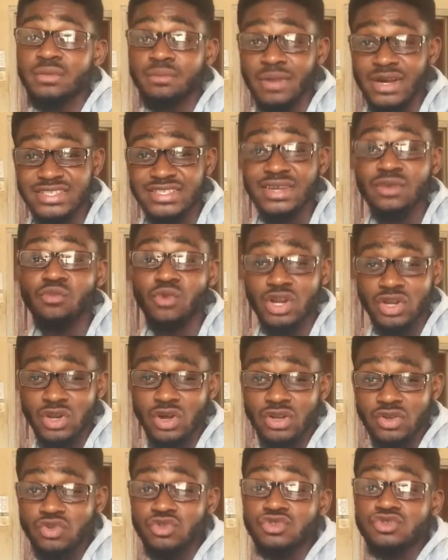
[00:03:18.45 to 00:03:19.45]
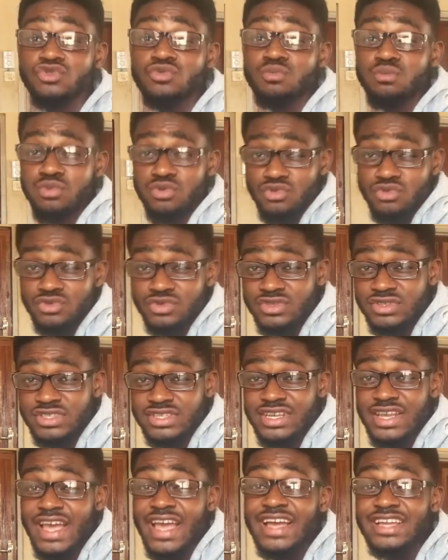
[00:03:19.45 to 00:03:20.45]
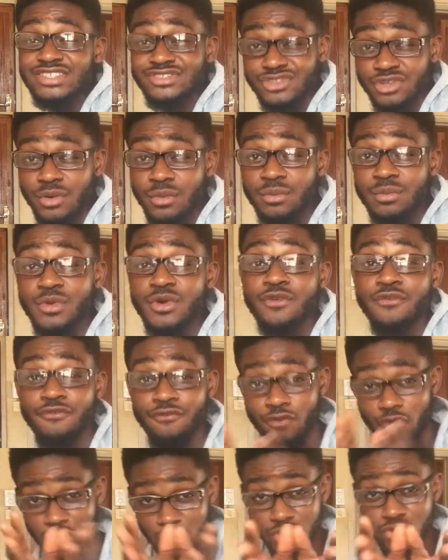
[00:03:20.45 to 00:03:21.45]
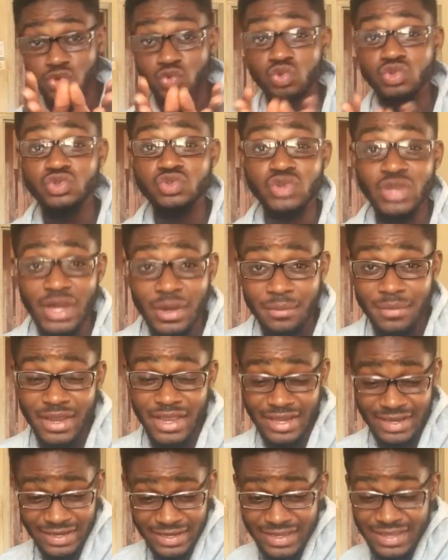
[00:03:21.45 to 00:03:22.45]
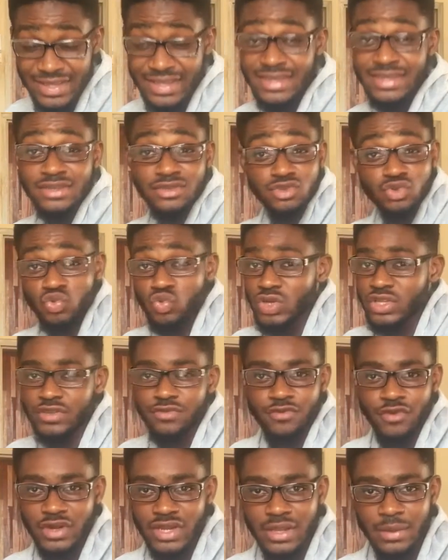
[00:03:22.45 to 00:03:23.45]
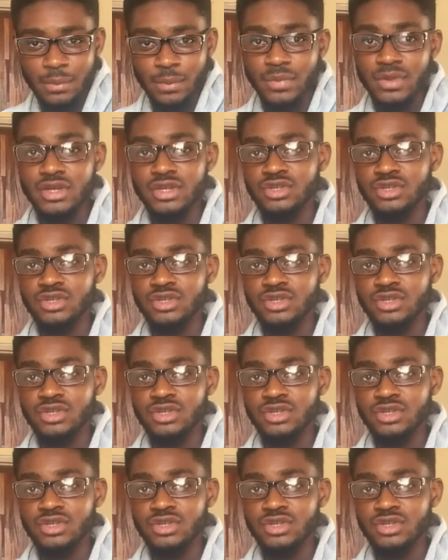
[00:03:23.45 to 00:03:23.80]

but someone can also post a job for you to come and do it for them.